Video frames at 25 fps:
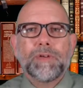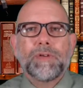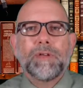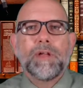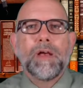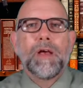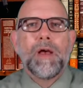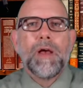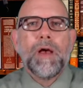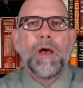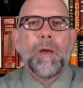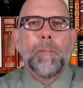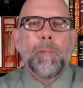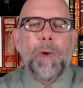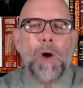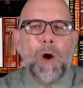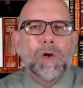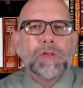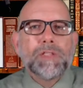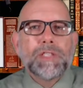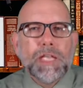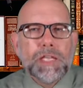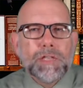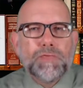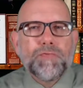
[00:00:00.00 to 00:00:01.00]
And
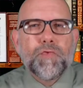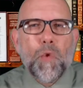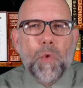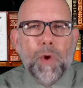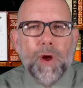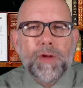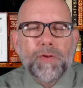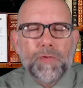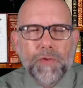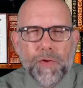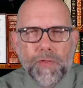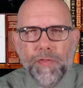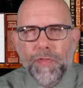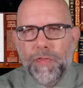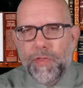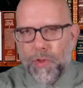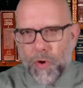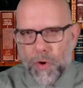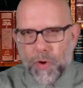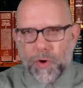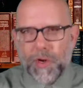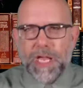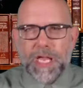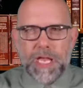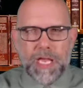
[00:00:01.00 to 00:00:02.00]
Paul says
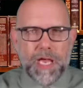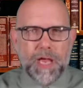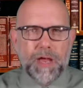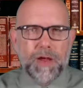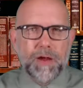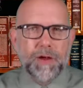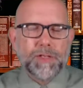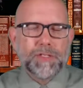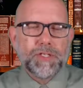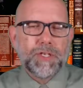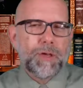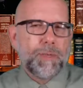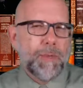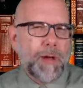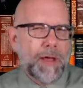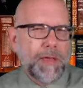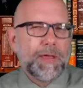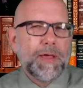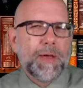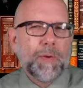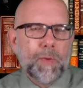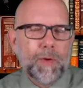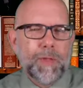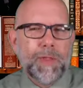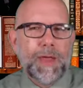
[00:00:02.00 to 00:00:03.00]
430 years. You might
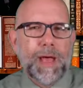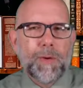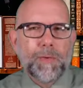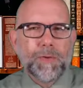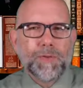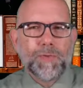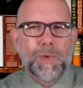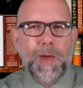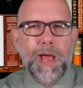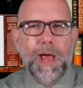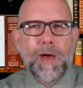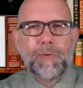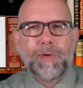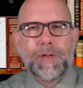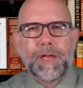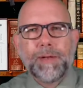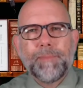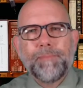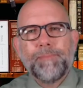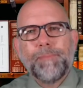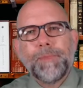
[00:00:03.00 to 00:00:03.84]
think, well, that was rounded.